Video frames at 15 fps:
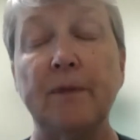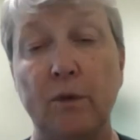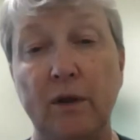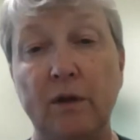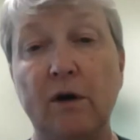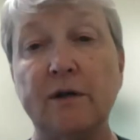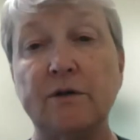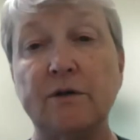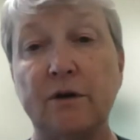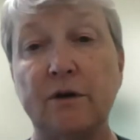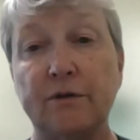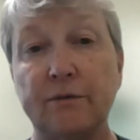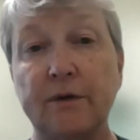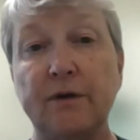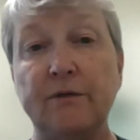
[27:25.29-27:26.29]
We lost all
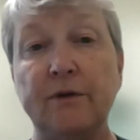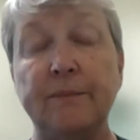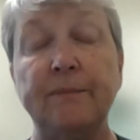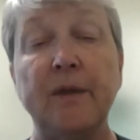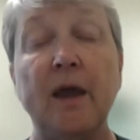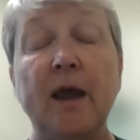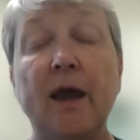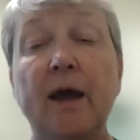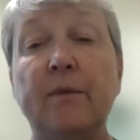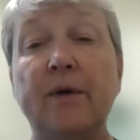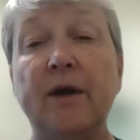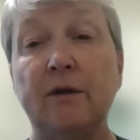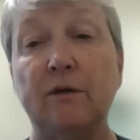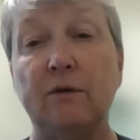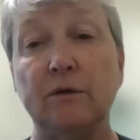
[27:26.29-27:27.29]
three of them. And
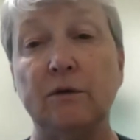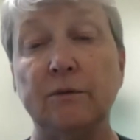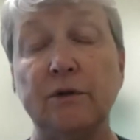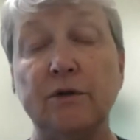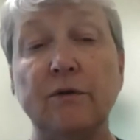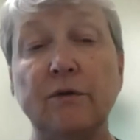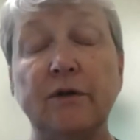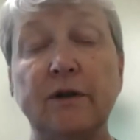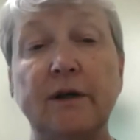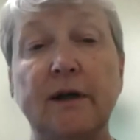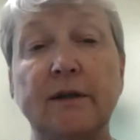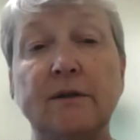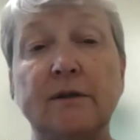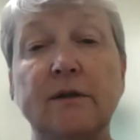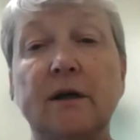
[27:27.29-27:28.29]
we had a golden retriever that
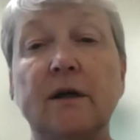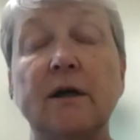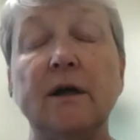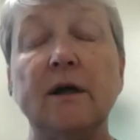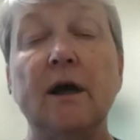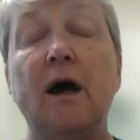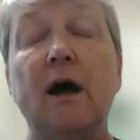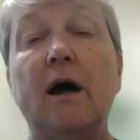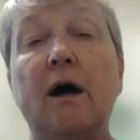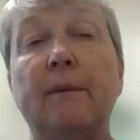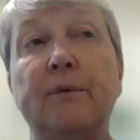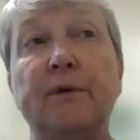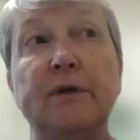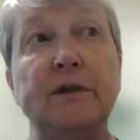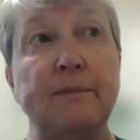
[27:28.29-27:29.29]
got sick. Uh,
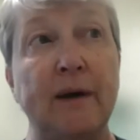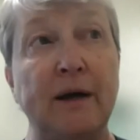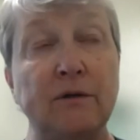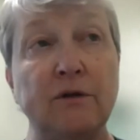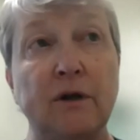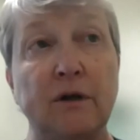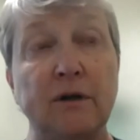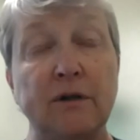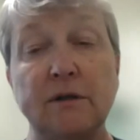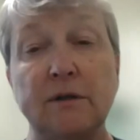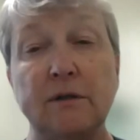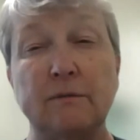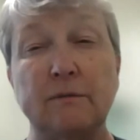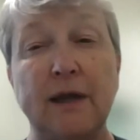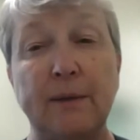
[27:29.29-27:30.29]
Bernese mountain
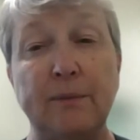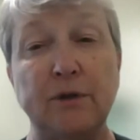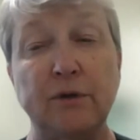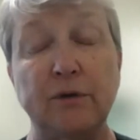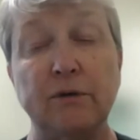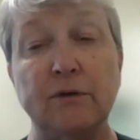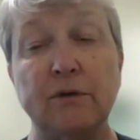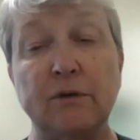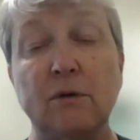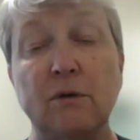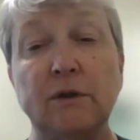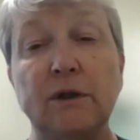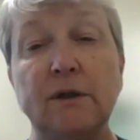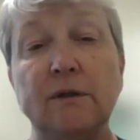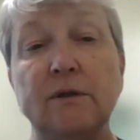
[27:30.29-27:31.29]
dogs, Labradors,
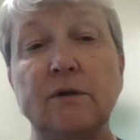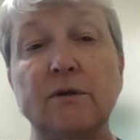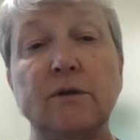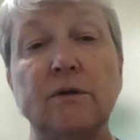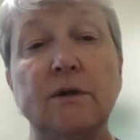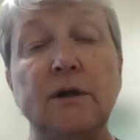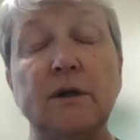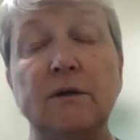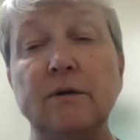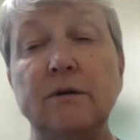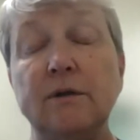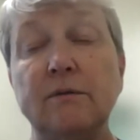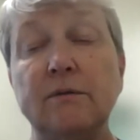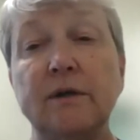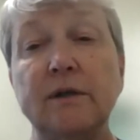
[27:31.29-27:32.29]
Goldens, those are at
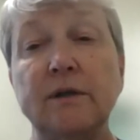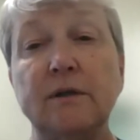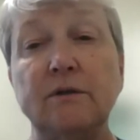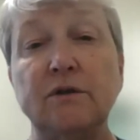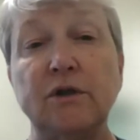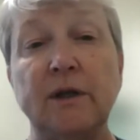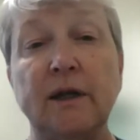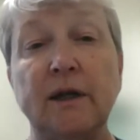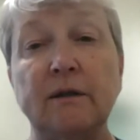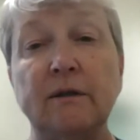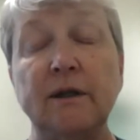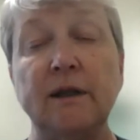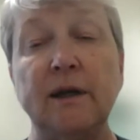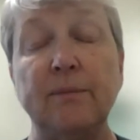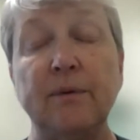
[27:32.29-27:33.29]
increased risk
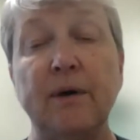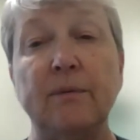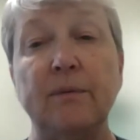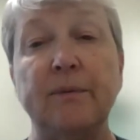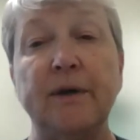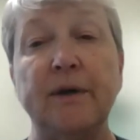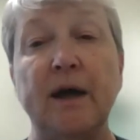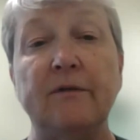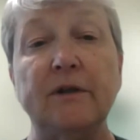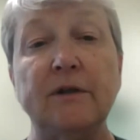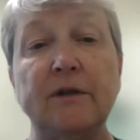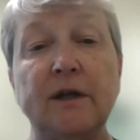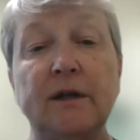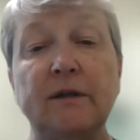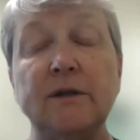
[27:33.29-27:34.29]
genetically. They probably have a
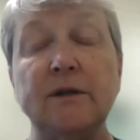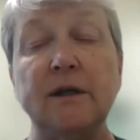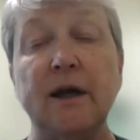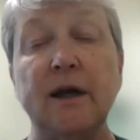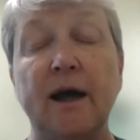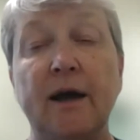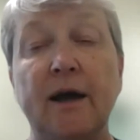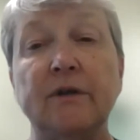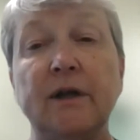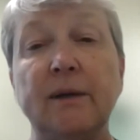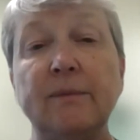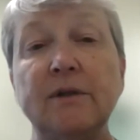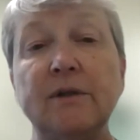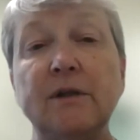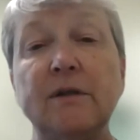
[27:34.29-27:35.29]
tendency to have
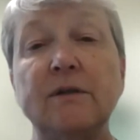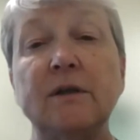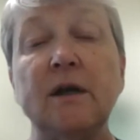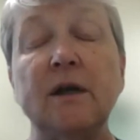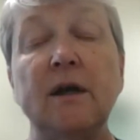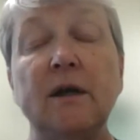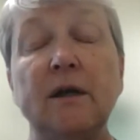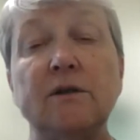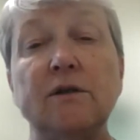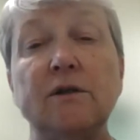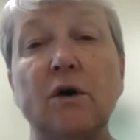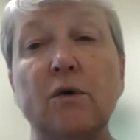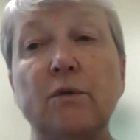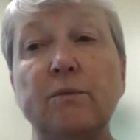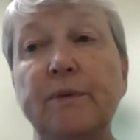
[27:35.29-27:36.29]
Lyme disease.
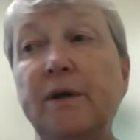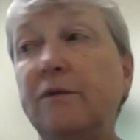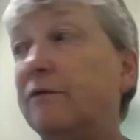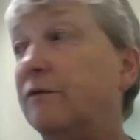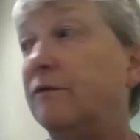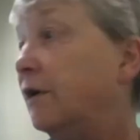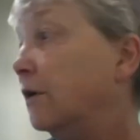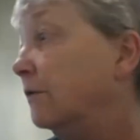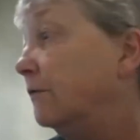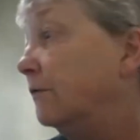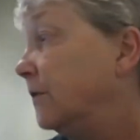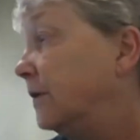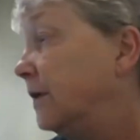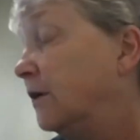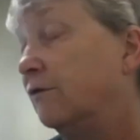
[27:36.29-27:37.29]
So be very,
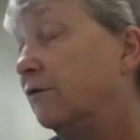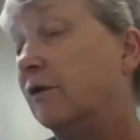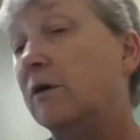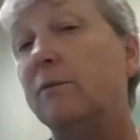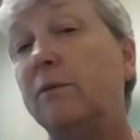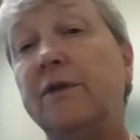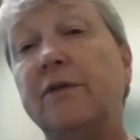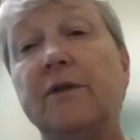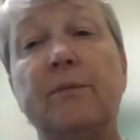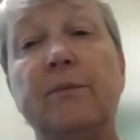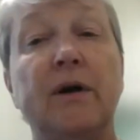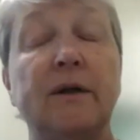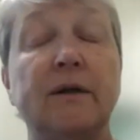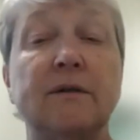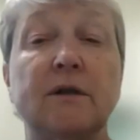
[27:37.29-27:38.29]
very careful with the
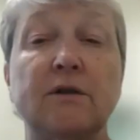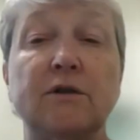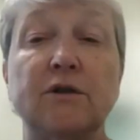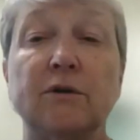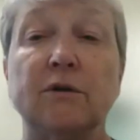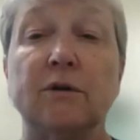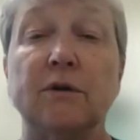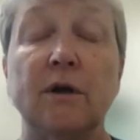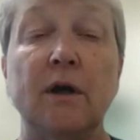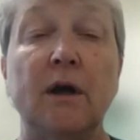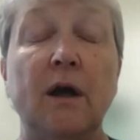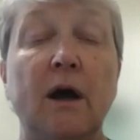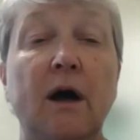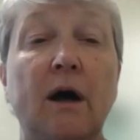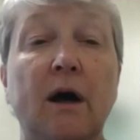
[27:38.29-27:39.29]
products that you're
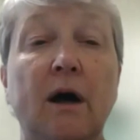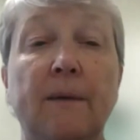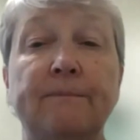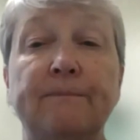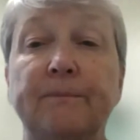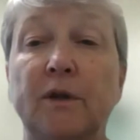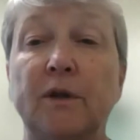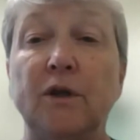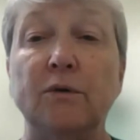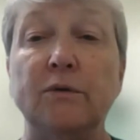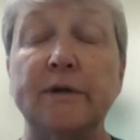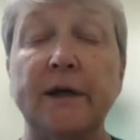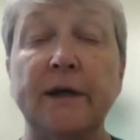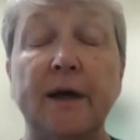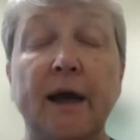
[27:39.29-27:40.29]
um,
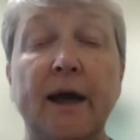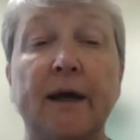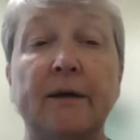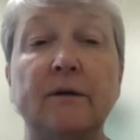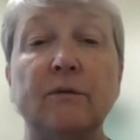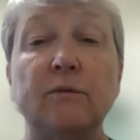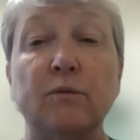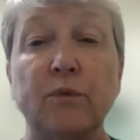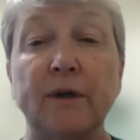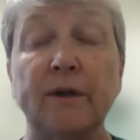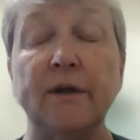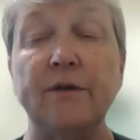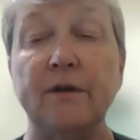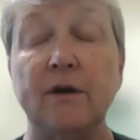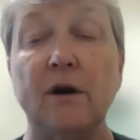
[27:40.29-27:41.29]
using and
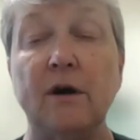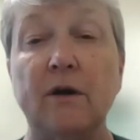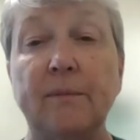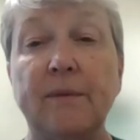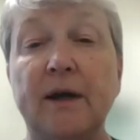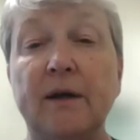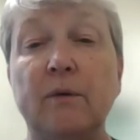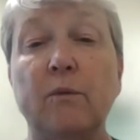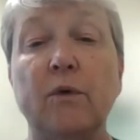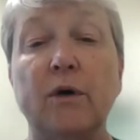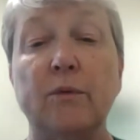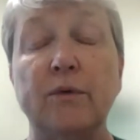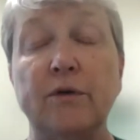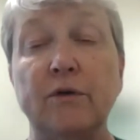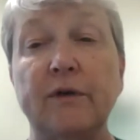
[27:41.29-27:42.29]
really think hard about it.
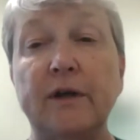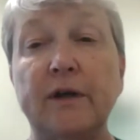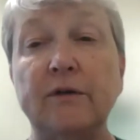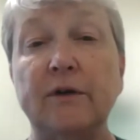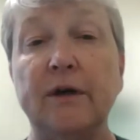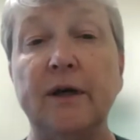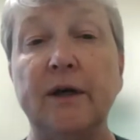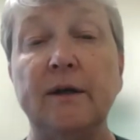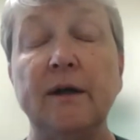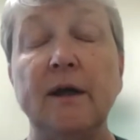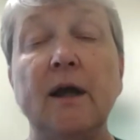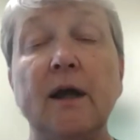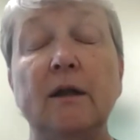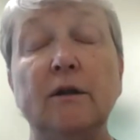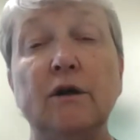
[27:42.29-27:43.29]
Work with your veterinarian,
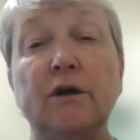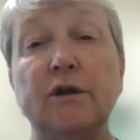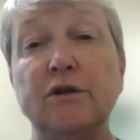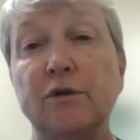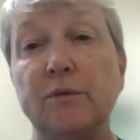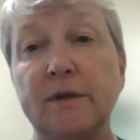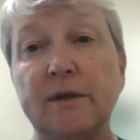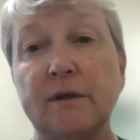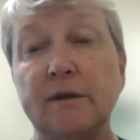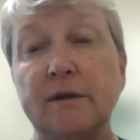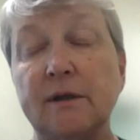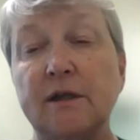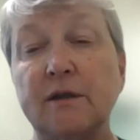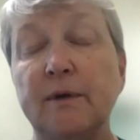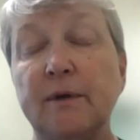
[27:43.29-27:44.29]
look at your risk
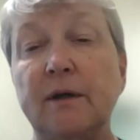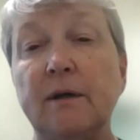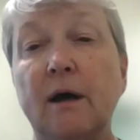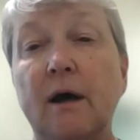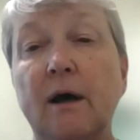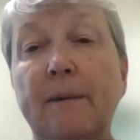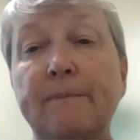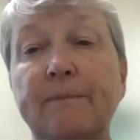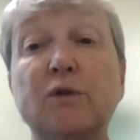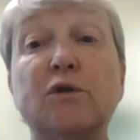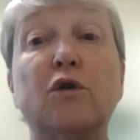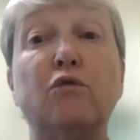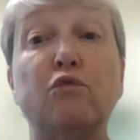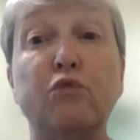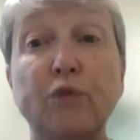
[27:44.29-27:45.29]
assessment. Um,
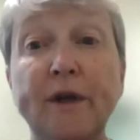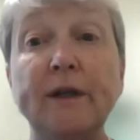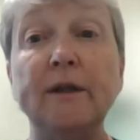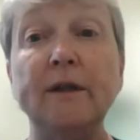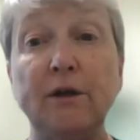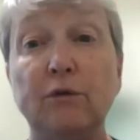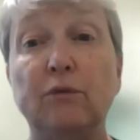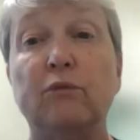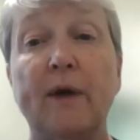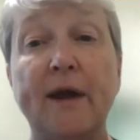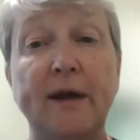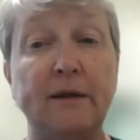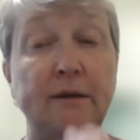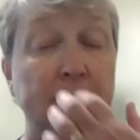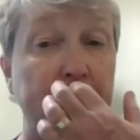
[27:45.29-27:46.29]
there's a really
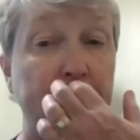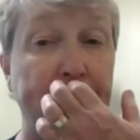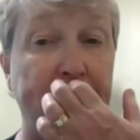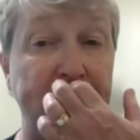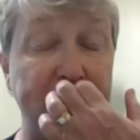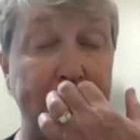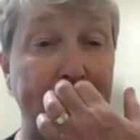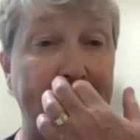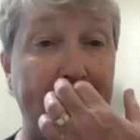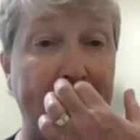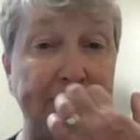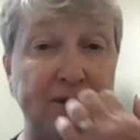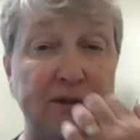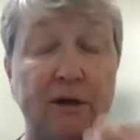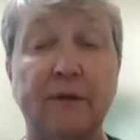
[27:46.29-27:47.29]
great a bunch of
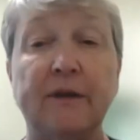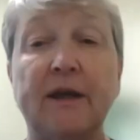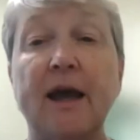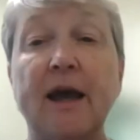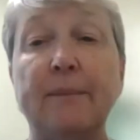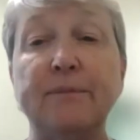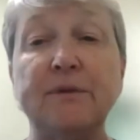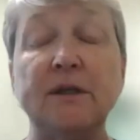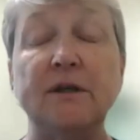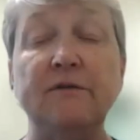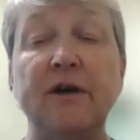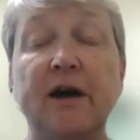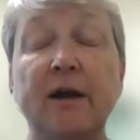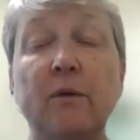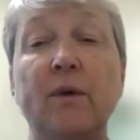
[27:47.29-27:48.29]
maps on the
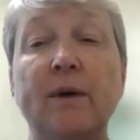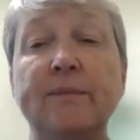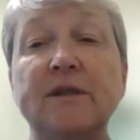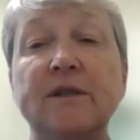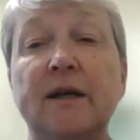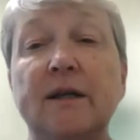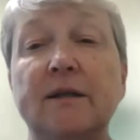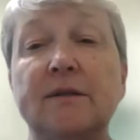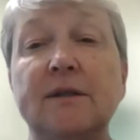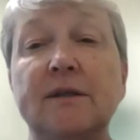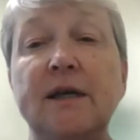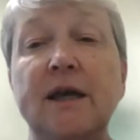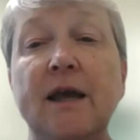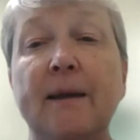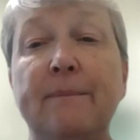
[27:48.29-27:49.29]
CAPCVET website at
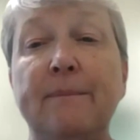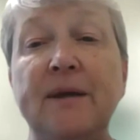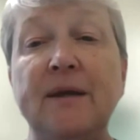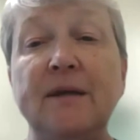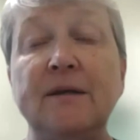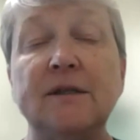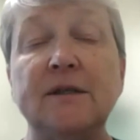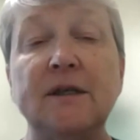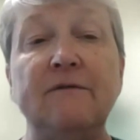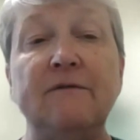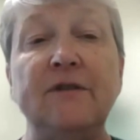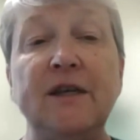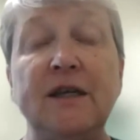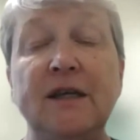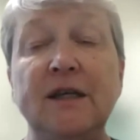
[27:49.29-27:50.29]

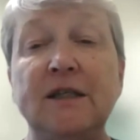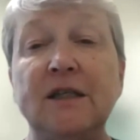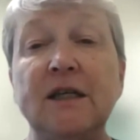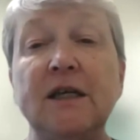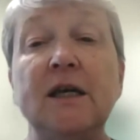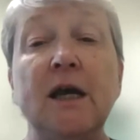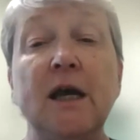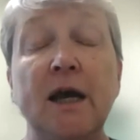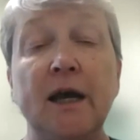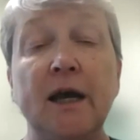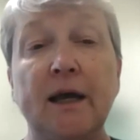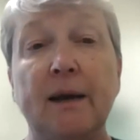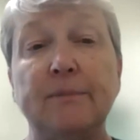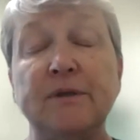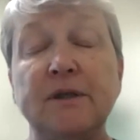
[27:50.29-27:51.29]
C-A-P-C-V-E-T,
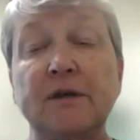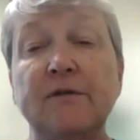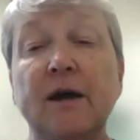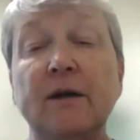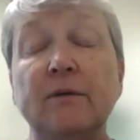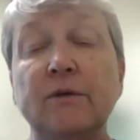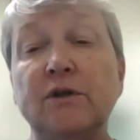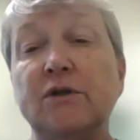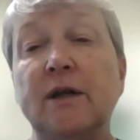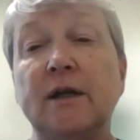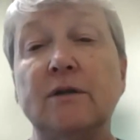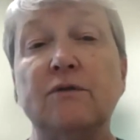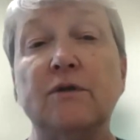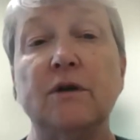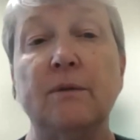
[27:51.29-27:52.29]
CAPCVET, which
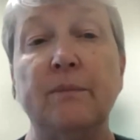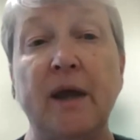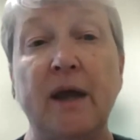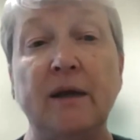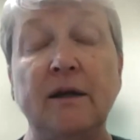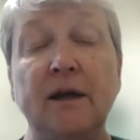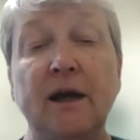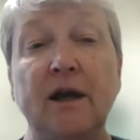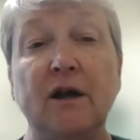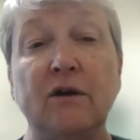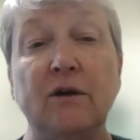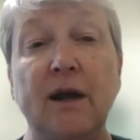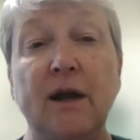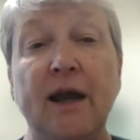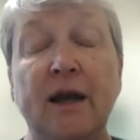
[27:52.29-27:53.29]
stands for Companion
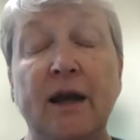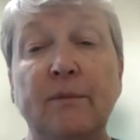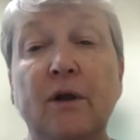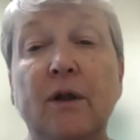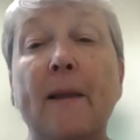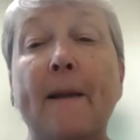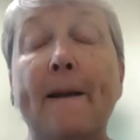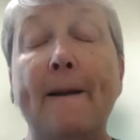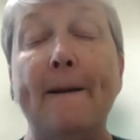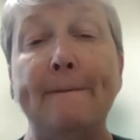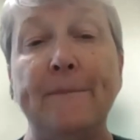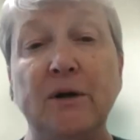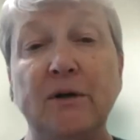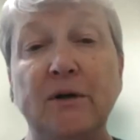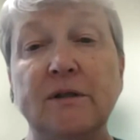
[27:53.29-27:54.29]
Animal
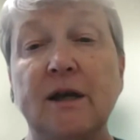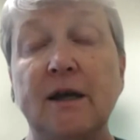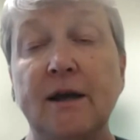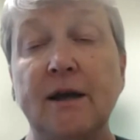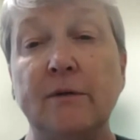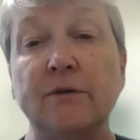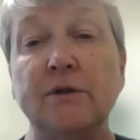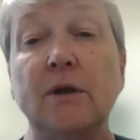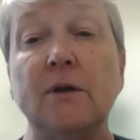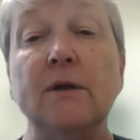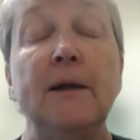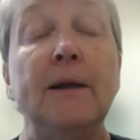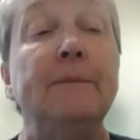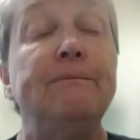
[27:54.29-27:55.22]
Parasite Council.